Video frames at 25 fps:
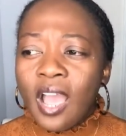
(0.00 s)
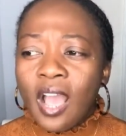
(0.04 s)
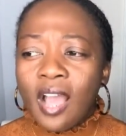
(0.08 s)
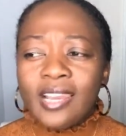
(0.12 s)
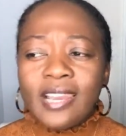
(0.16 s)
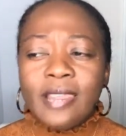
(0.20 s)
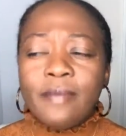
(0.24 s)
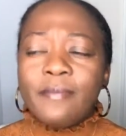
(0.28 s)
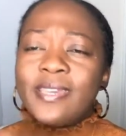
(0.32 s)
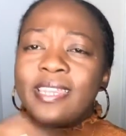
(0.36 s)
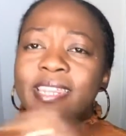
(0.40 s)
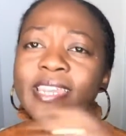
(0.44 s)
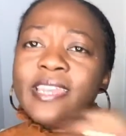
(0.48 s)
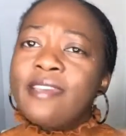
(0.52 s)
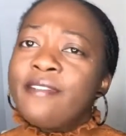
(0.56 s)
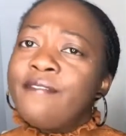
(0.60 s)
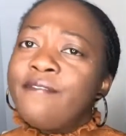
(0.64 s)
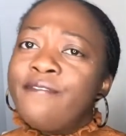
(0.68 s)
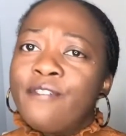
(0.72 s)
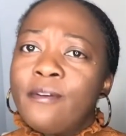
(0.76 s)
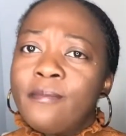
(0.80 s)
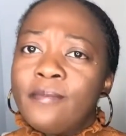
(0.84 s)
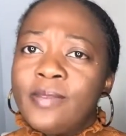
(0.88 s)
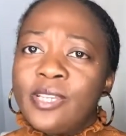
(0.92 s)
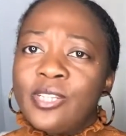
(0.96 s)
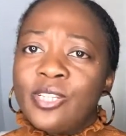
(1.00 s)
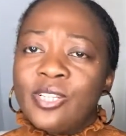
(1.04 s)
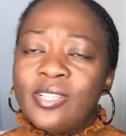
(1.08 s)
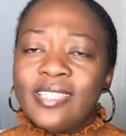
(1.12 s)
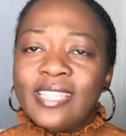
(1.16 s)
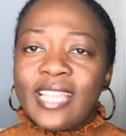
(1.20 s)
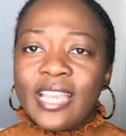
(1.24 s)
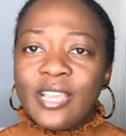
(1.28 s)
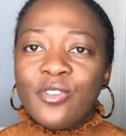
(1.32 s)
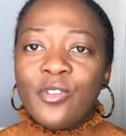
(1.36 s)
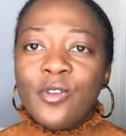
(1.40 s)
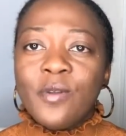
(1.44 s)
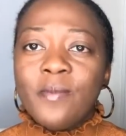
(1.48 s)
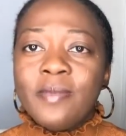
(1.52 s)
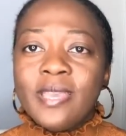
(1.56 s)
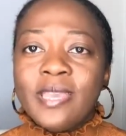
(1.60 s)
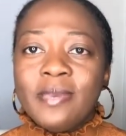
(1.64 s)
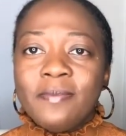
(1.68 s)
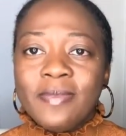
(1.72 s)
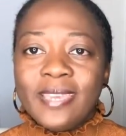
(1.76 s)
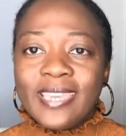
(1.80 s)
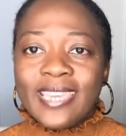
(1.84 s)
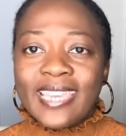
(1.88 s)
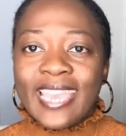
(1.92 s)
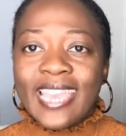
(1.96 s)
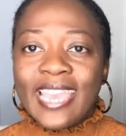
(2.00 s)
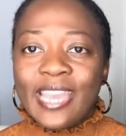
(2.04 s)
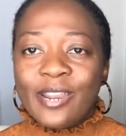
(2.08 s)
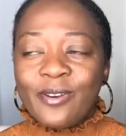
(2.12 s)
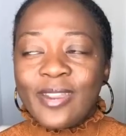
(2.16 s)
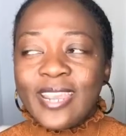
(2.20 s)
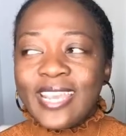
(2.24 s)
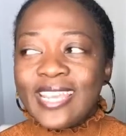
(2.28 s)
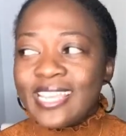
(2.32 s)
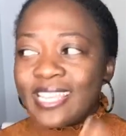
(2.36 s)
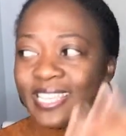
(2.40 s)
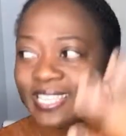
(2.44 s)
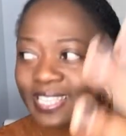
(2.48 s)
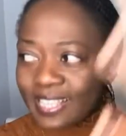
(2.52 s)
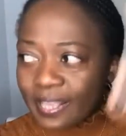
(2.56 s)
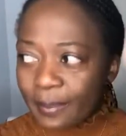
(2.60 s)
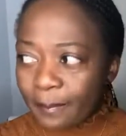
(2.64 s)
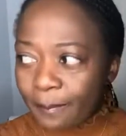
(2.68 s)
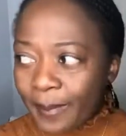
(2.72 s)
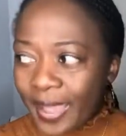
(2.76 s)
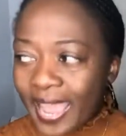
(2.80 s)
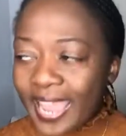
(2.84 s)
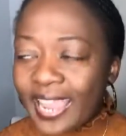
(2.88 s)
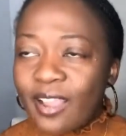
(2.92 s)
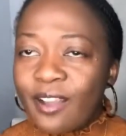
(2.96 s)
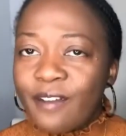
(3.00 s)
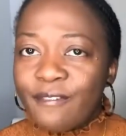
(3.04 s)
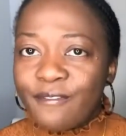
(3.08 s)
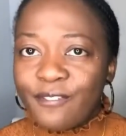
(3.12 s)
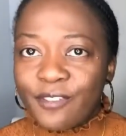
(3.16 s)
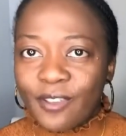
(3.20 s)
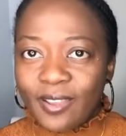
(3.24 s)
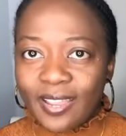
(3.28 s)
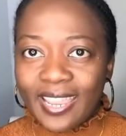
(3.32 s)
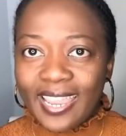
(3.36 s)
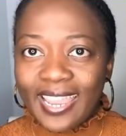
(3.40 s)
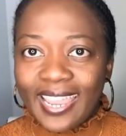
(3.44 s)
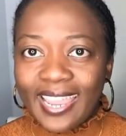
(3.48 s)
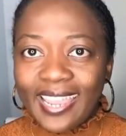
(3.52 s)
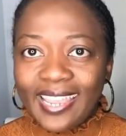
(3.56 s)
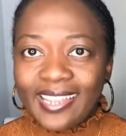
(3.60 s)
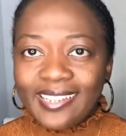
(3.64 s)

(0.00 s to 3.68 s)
limiting information that you may be carrying in the back of your head,